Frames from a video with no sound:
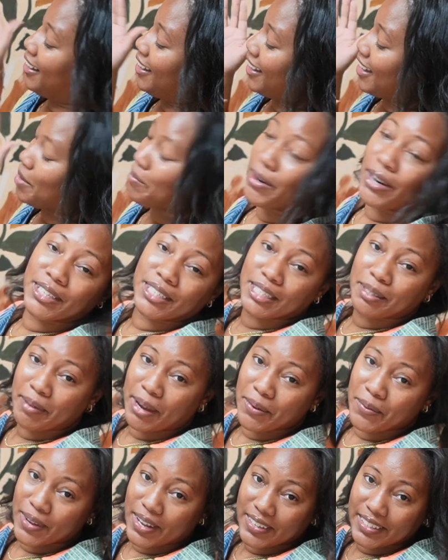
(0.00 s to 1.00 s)
I purchased
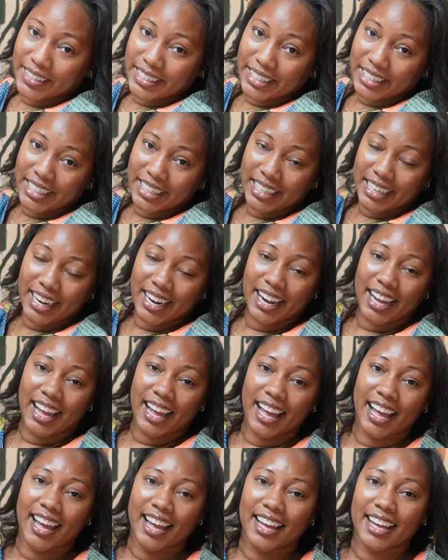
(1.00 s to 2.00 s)
my welder
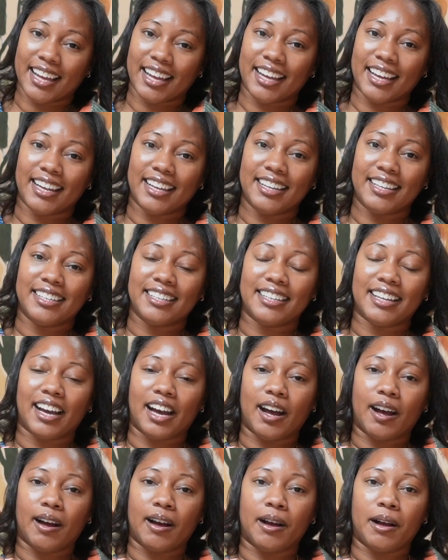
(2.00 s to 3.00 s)
and
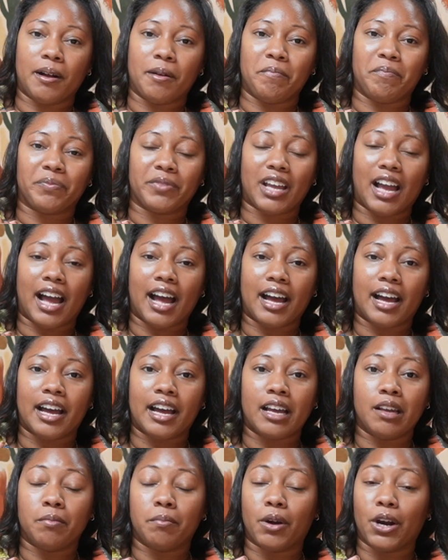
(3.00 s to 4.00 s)

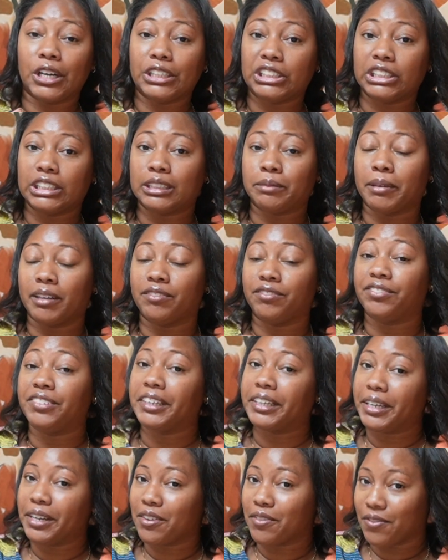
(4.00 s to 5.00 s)
I purchased my
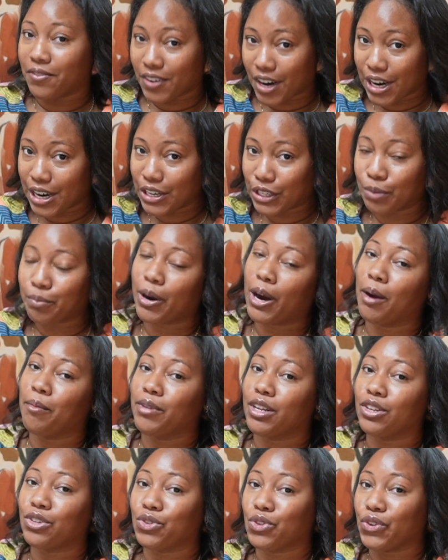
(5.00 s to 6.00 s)
very first
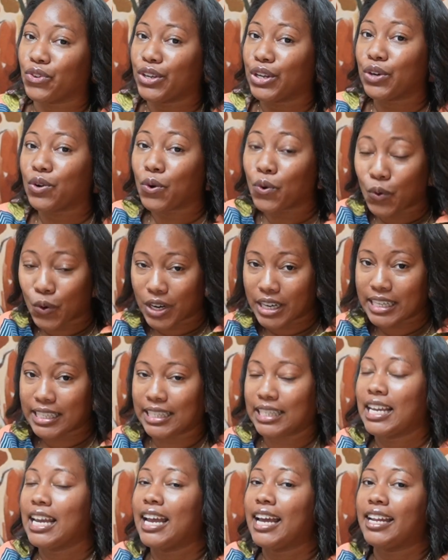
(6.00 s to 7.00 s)
permanent jewelry
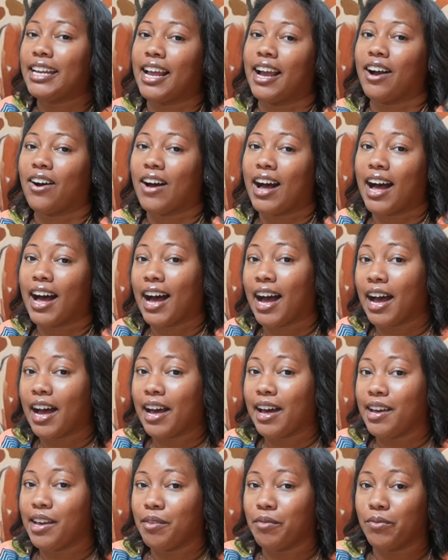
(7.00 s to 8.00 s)
course. Now,
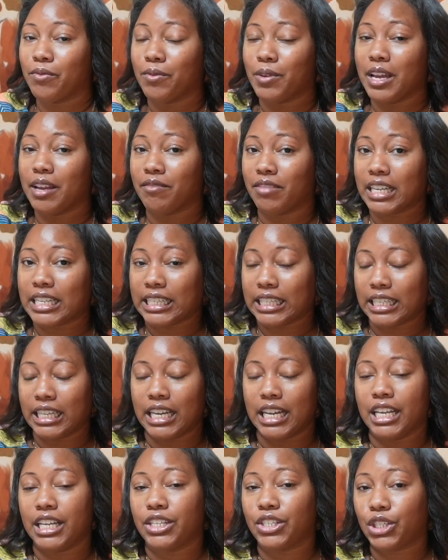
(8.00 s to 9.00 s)
I invested
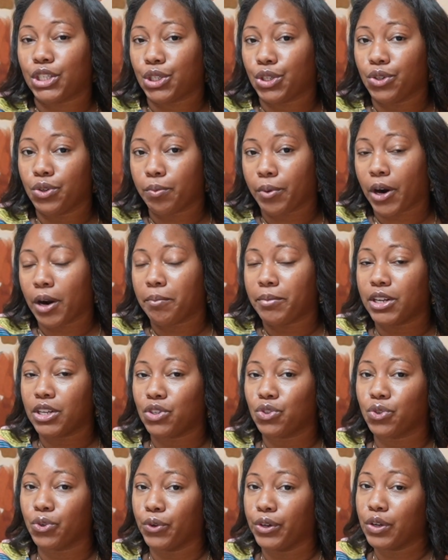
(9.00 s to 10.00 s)
in 2 permanent
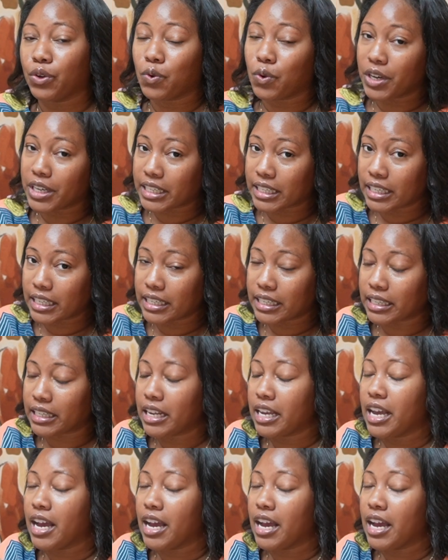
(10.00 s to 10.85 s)
jewelry courses.